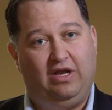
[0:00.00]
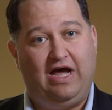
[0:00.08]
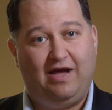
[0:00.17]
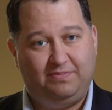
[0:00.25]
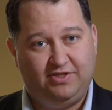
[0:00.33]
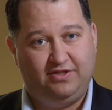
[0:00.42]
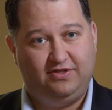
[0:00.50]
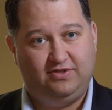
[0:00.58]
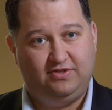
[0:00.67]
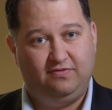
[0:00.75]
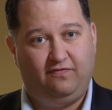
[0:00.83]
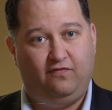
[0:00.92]

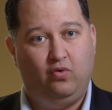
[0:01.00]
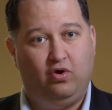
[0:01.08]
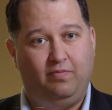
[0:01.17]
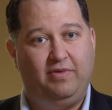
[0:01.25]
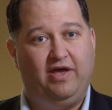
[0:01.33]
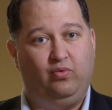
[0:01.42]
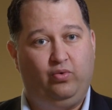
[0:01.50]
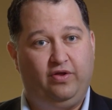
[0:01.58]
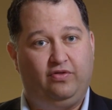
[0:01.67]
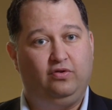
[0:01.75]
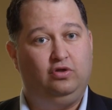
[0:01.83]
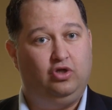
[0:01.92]
options for men
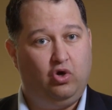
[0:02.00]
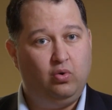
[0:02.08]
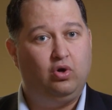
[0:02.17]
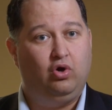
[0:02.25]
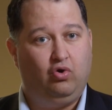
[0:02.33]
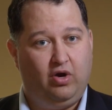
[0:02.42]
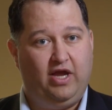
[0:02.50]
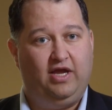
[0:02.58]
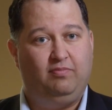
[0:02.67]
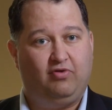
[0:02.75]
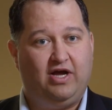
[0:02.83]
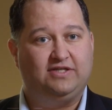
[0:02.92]
with lower
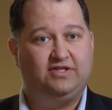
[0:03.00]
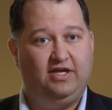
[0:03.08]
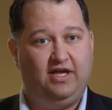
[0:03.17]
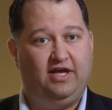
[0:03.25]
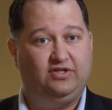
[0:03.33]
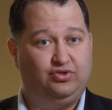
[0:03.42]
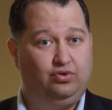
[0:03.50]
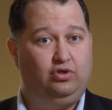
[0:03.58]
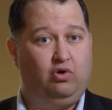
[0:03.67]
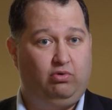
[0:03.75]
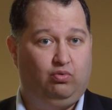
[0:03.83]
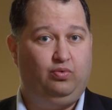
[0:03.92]
grade prostate cancer,
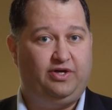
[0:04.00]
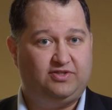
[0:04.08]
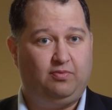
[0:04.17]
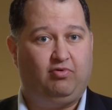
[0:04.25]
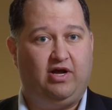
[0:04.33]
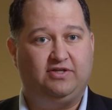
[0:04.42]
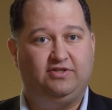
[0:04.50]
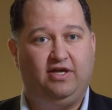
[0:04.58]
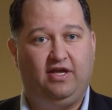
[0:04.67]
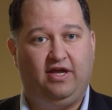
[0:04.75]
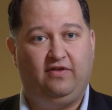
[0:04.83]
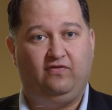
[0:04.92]
lower risk
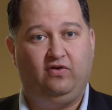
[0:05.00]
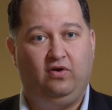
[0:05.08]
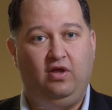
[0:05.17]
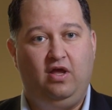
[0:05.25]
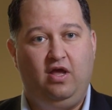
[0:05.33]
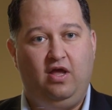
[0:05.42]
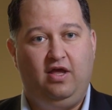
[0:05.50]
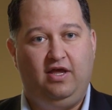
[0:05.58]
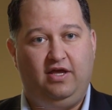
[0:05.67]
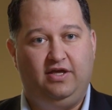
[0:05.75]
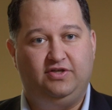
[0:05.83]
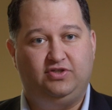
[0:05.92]
prostate cancer,
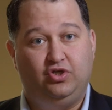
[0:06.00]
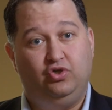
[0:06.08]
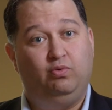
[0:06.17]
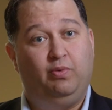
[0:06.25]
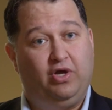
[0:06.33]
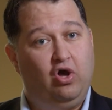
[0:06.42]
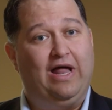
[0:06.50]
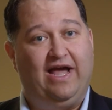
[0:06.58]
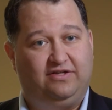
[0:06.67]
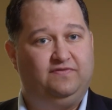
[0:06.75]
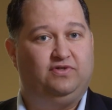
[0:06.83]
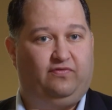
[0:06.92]
is to do what we call
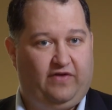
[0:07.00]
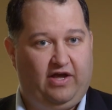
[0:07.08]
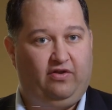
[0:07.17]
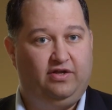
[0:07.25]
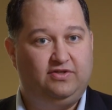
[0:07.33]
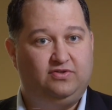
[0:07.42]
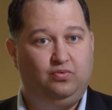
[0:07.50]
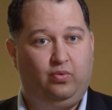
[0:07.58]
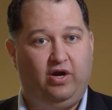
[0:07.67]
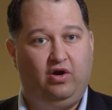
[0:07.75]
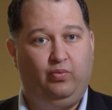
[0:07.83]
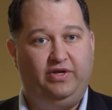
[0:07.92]
active surveillance,
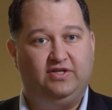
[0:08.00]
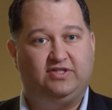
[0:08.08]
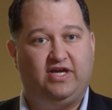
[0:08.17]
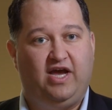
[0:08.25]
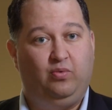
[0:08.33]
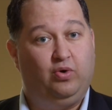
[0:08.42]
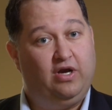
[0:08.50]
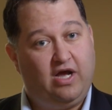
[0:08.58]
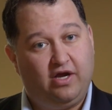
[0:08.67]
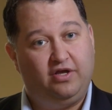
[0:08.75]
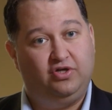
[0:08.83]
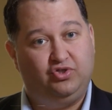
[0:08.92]
where we decide we're
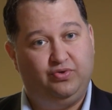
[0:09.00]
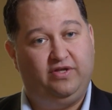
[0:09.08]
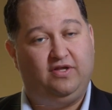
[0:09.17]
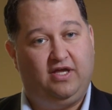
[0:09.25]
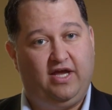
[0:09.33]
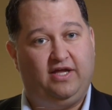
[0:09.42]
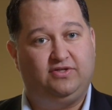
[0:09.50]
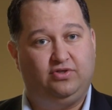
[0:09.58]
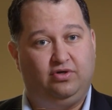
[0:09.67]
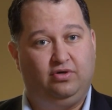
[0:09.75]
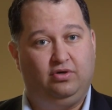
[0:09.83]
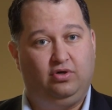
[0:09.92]
not going to treat the
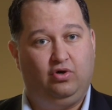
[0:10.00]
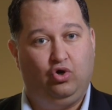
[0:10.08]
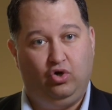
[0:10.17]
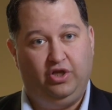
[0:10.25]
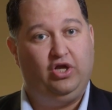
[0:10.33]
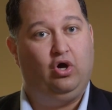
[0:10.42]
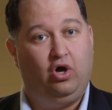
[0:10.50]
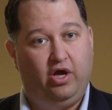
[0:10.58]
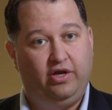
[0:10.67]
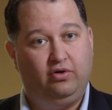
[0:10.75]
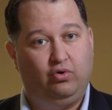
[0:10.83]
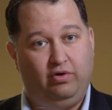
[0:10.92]
cancer early
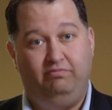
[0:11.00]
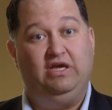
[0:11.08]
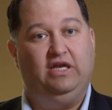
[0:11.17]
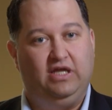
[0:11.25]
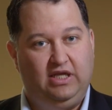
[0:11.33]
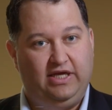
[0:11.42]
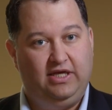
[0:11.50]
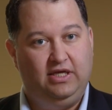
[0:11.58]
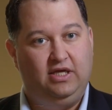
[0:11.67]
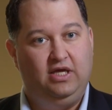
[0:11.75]
on or immediately.